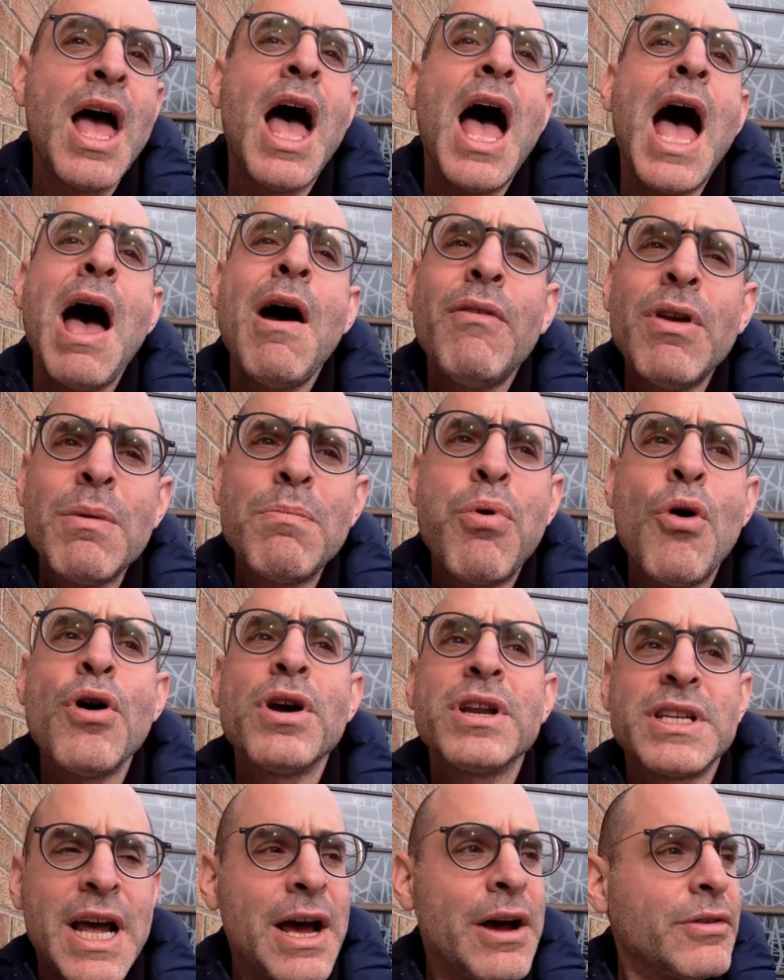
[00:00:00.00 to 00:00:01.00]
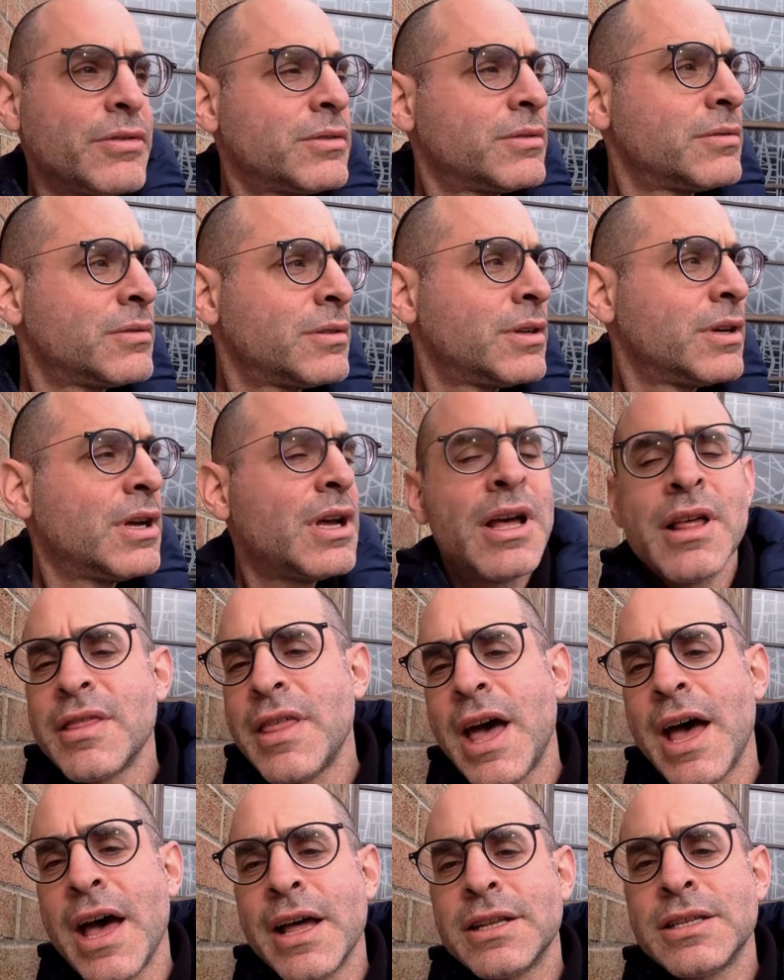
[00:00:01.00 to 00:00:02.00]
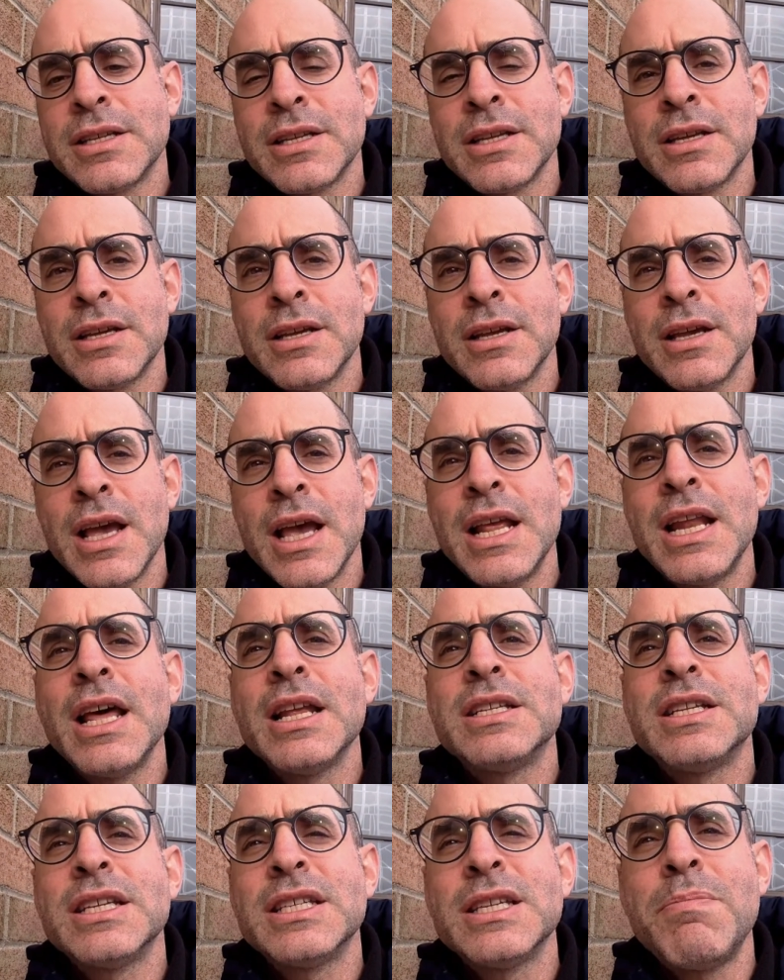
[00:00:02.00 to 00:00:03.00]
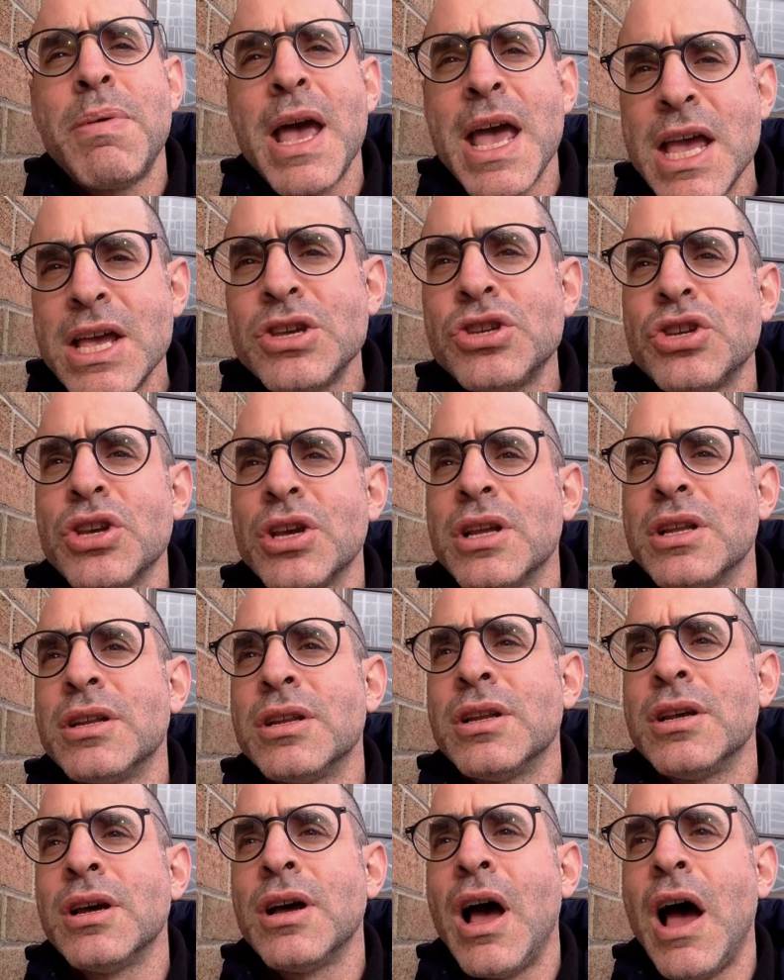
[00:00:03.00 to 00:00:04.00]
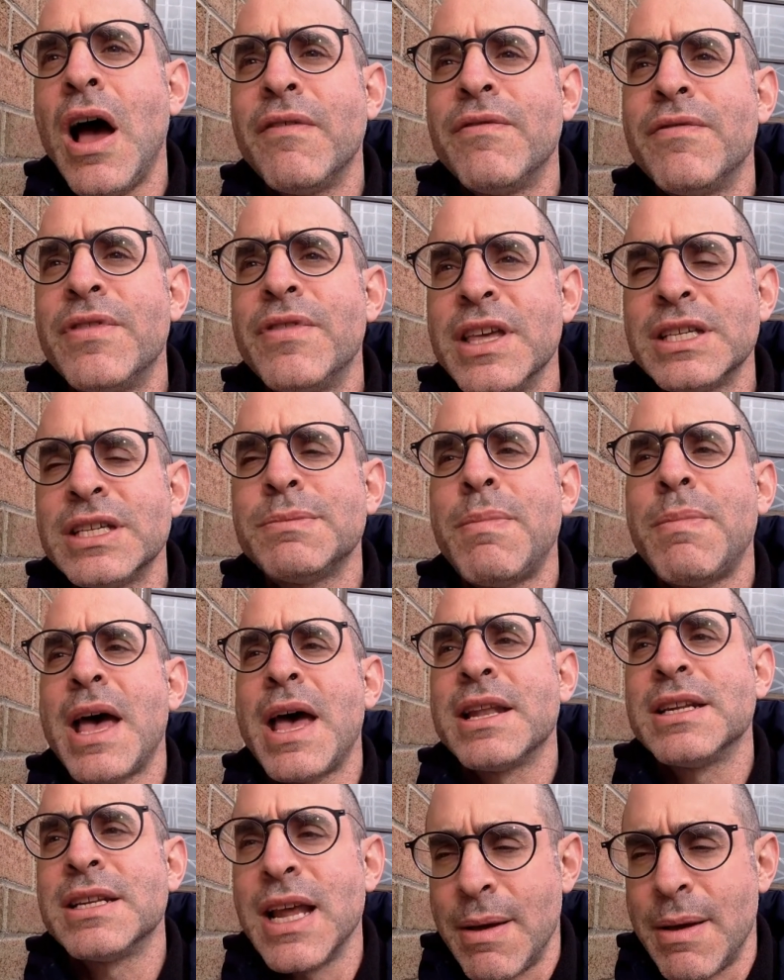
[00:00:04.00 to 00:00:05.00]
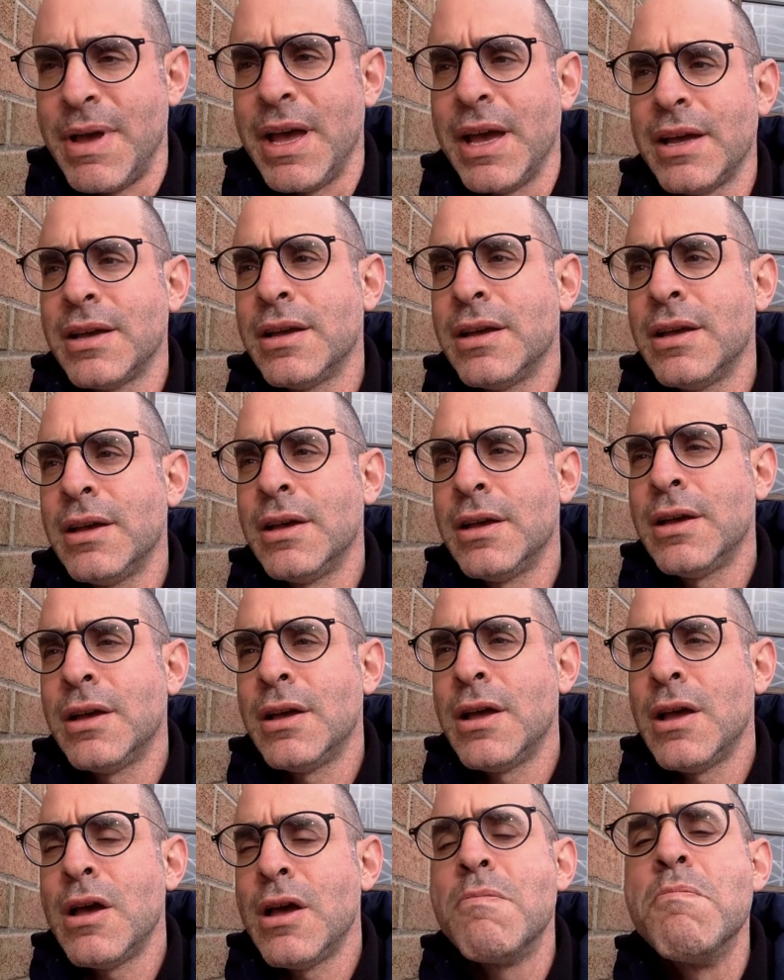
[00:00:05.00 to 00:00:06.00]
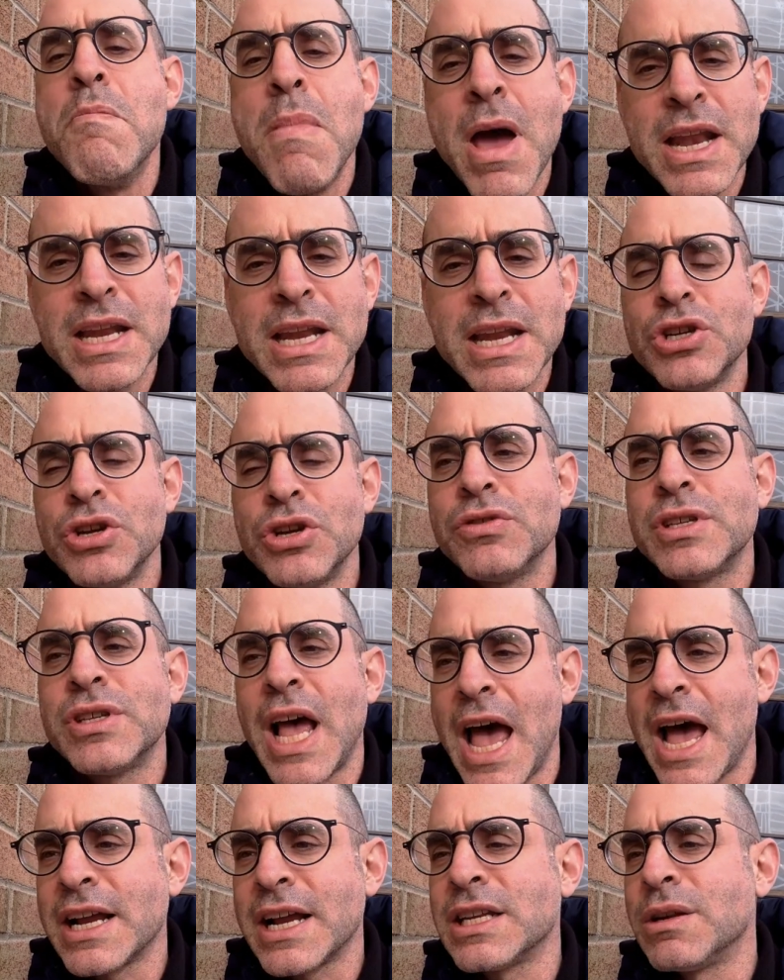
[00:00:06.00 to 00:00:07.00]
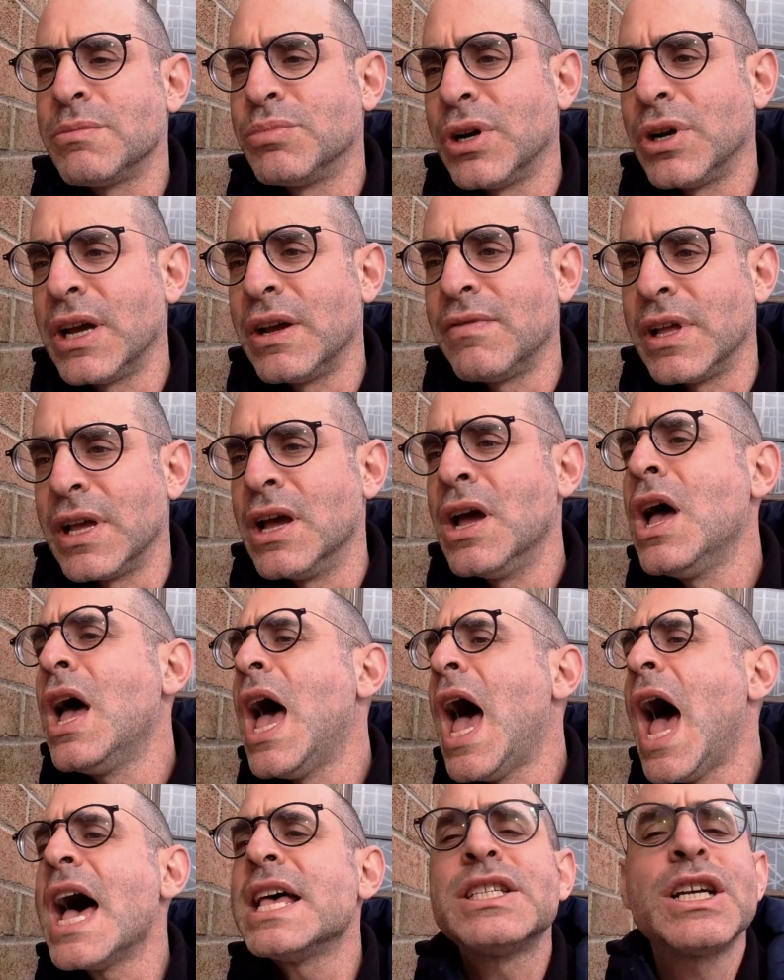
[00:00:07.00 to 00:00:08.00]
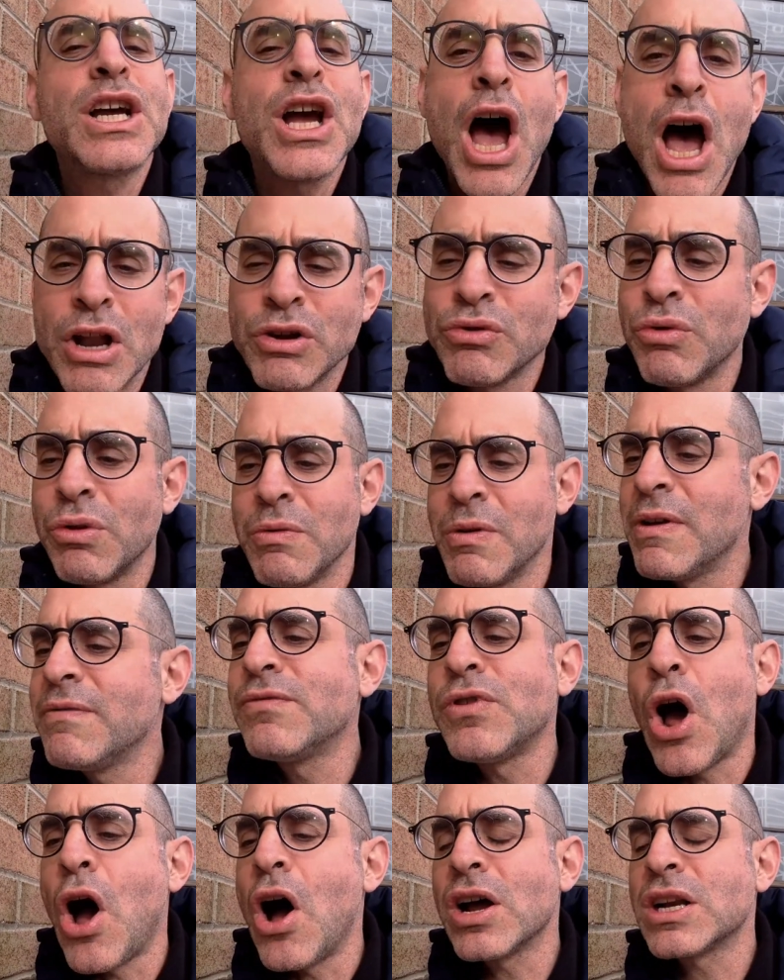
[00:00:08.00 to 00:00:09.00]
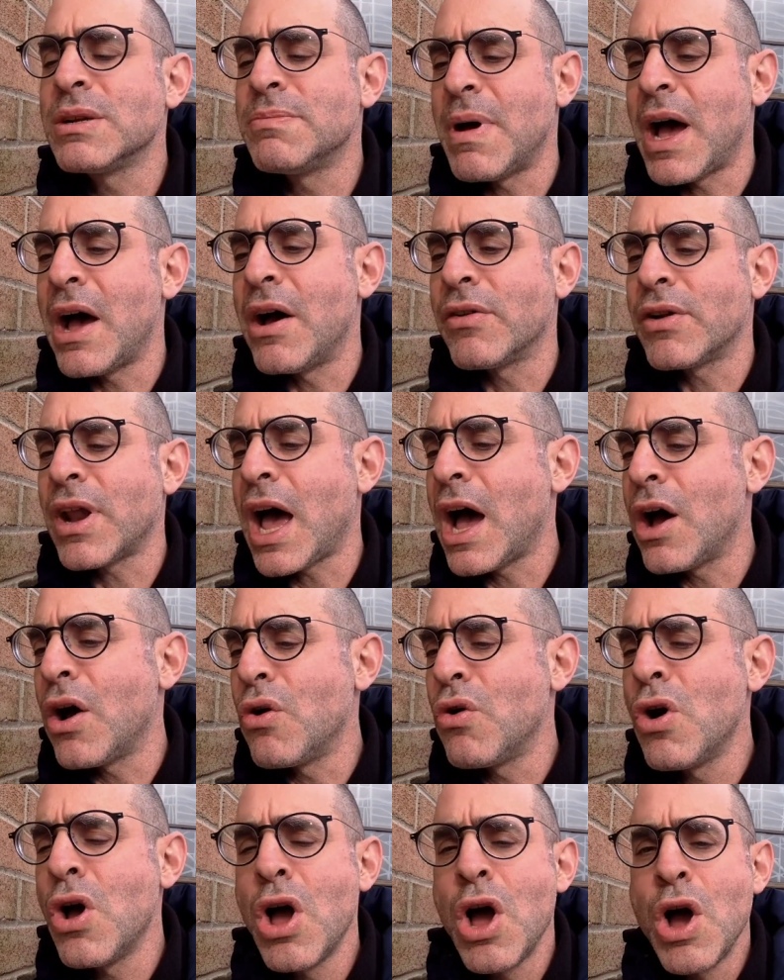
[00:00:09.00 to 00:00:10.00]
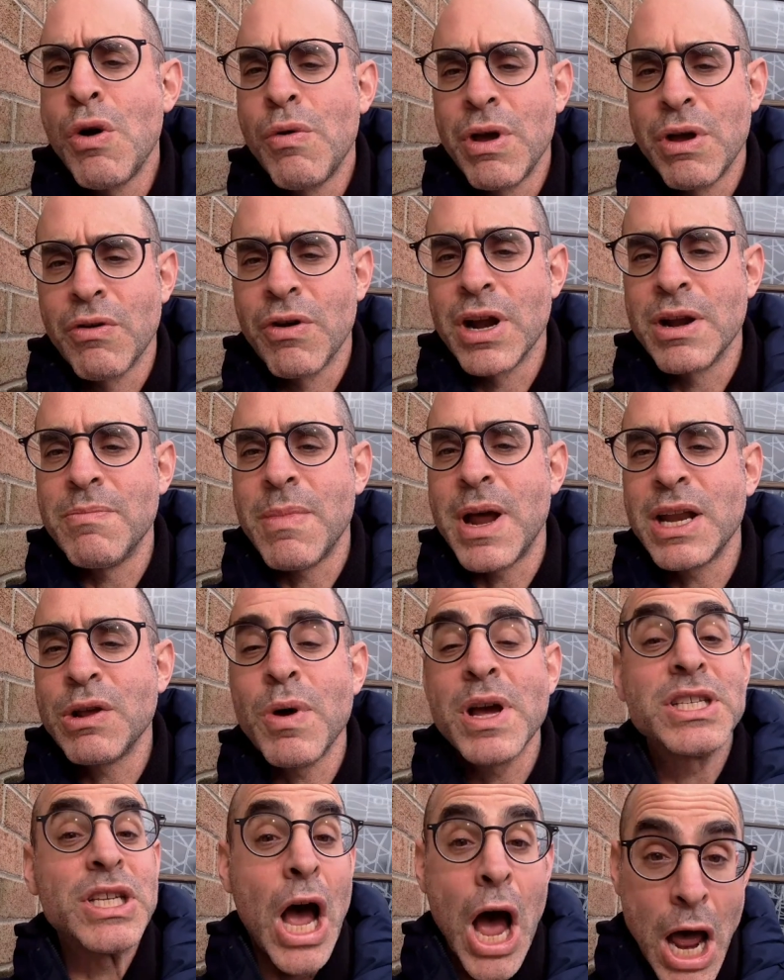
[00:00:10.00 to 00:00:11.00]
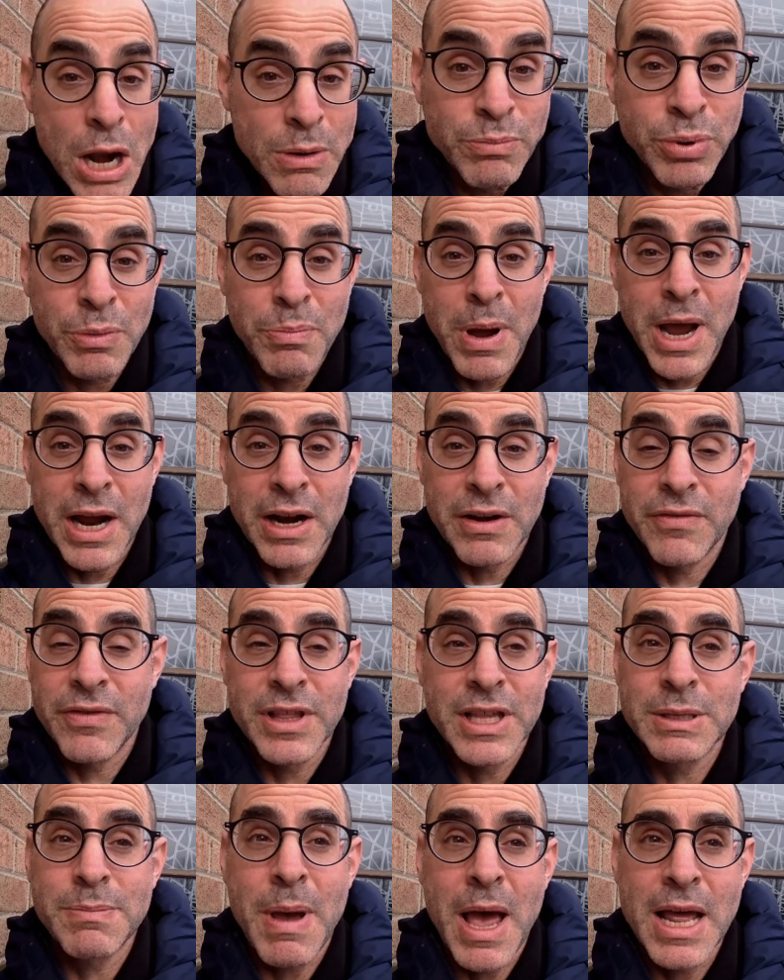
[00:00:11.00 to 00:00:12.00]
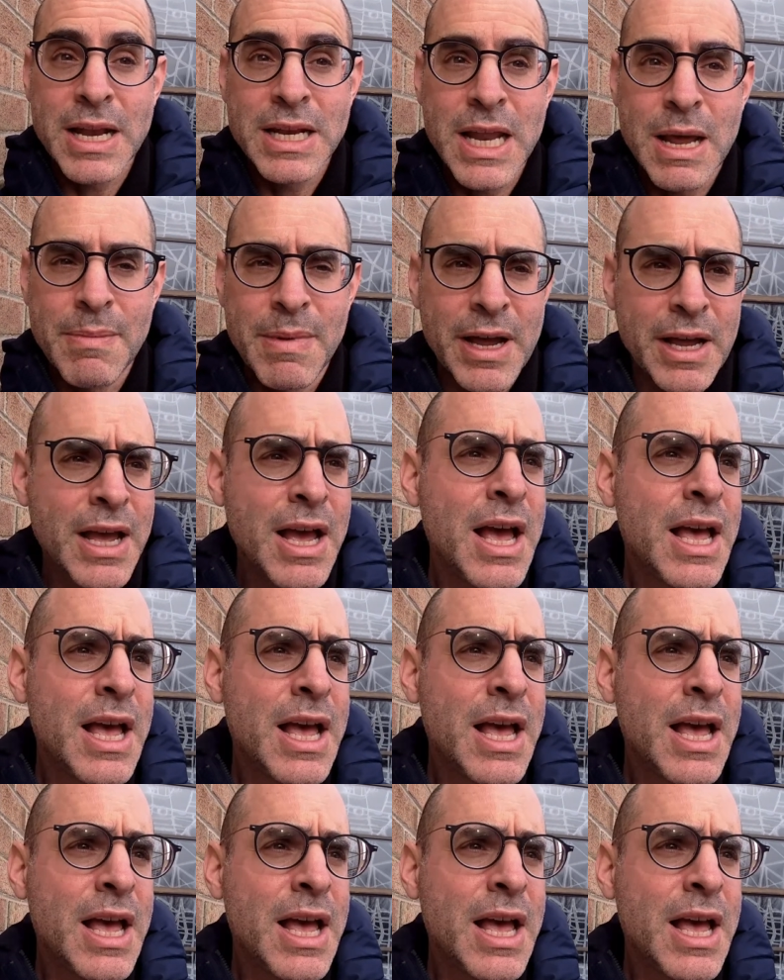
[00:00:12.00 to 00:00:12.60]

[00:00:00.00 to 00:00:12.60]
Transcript: I want to point out that in anticipation of this pandemic, many Jews acted bravely. As a country, we've talked about how we were in many ways unprepared for this pandemic.